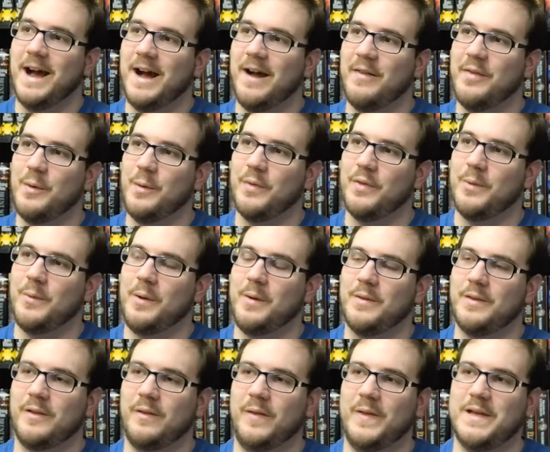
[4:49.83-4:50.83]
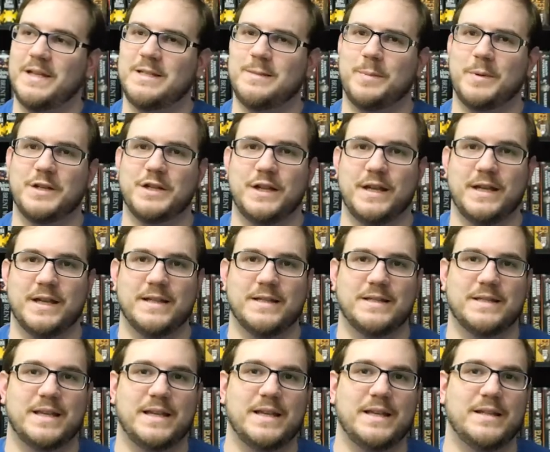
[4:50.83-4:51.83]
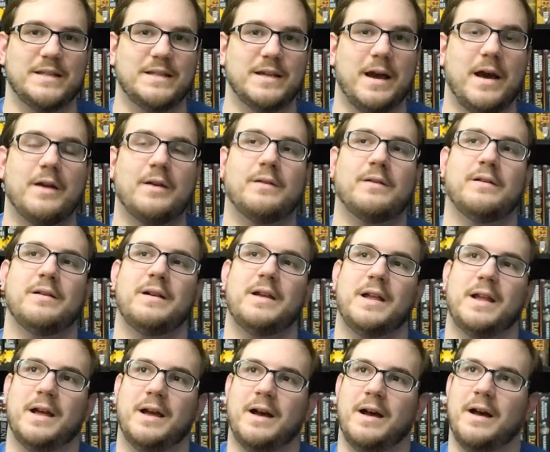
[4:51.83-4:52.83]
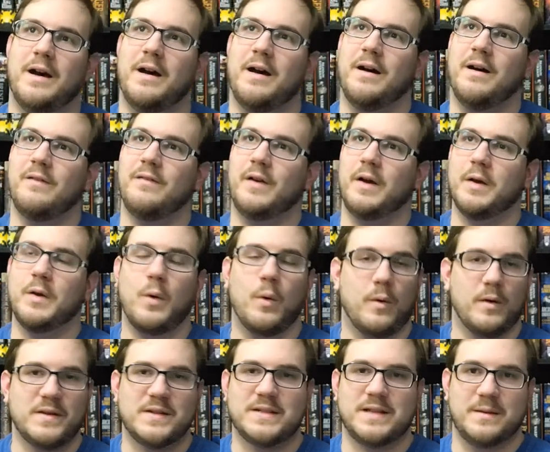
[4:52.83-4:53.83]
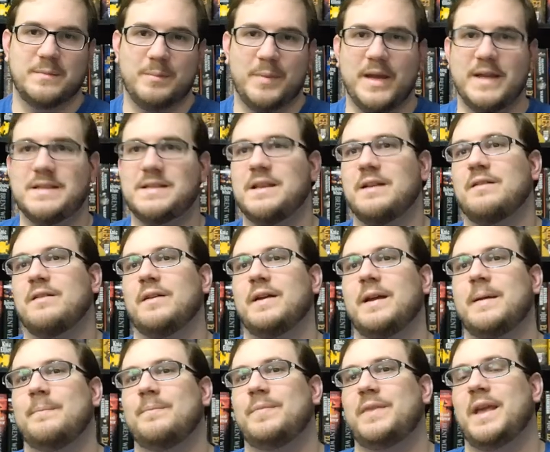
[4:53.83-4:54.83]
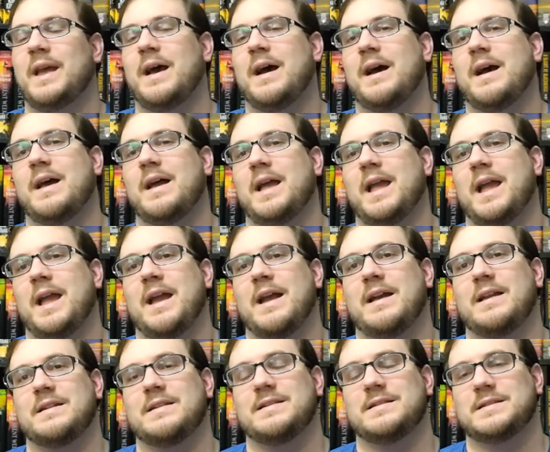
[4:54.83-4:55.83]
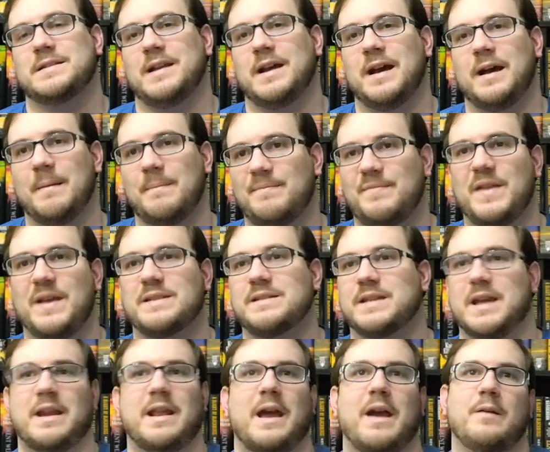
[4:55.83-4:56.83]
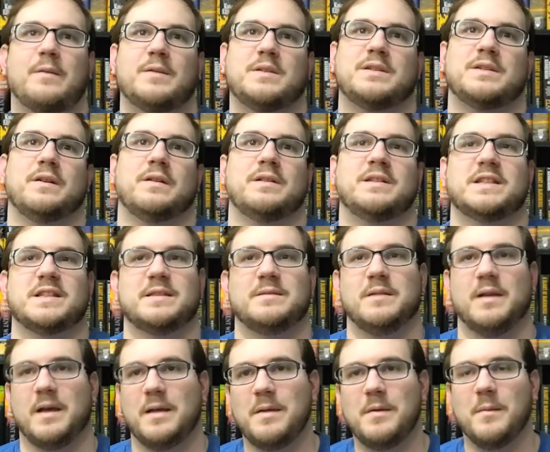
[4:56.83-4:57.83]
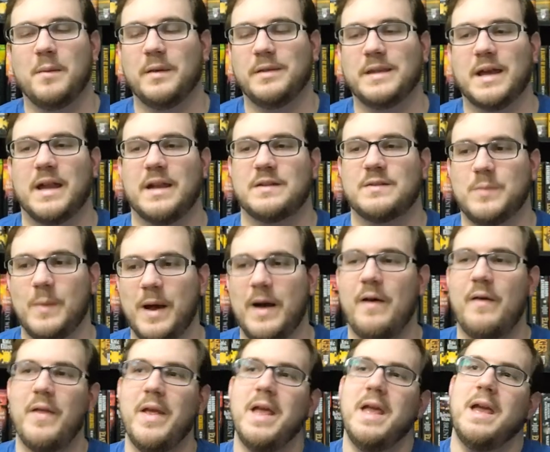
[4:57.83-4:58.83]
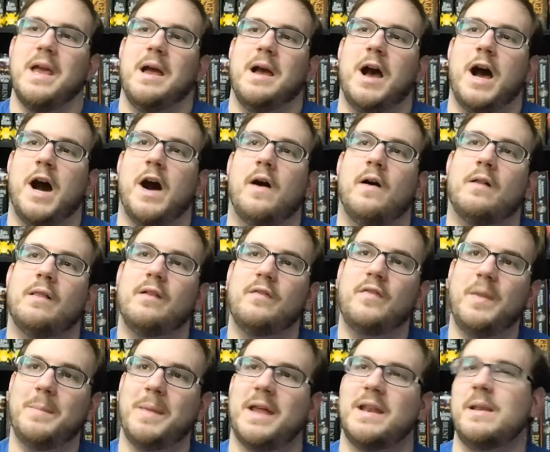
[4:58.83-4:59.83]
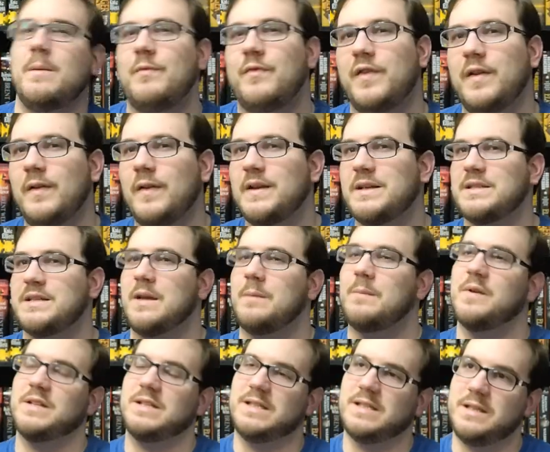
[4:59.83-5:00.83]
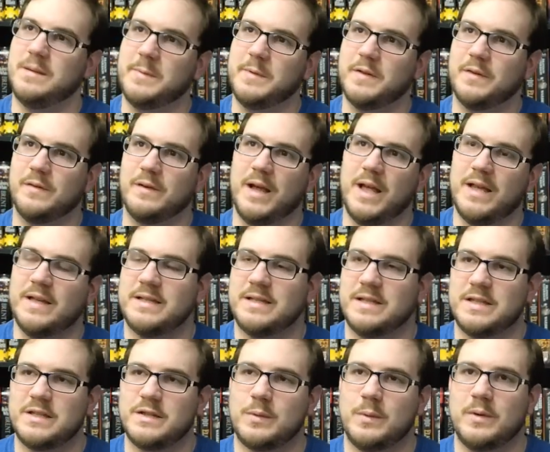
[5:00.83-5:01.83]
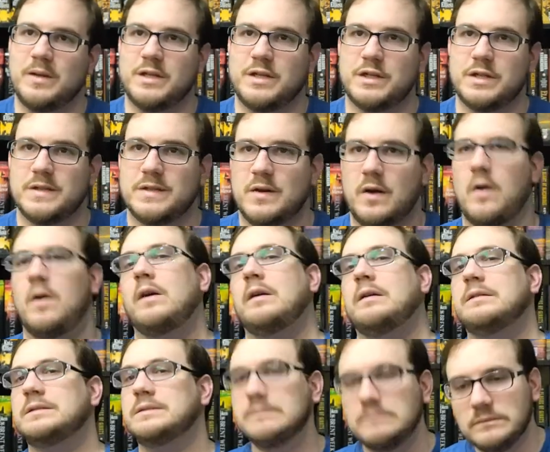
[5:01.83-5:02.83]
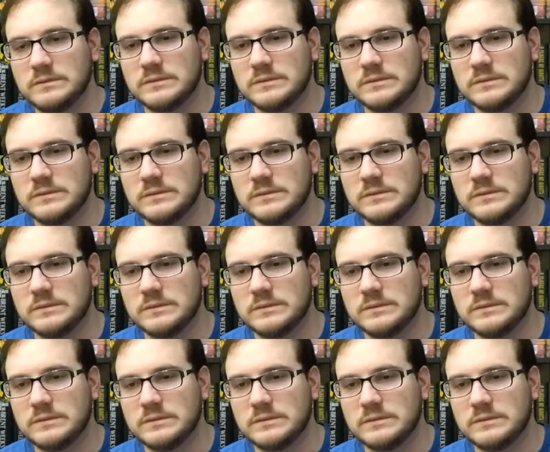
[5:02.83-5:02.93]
the one of the least, but she is the daughter of a courtesan, basically, and that's kind of how it starts with that as well. all of them end up feeling somewhat similar, and the stories just aren't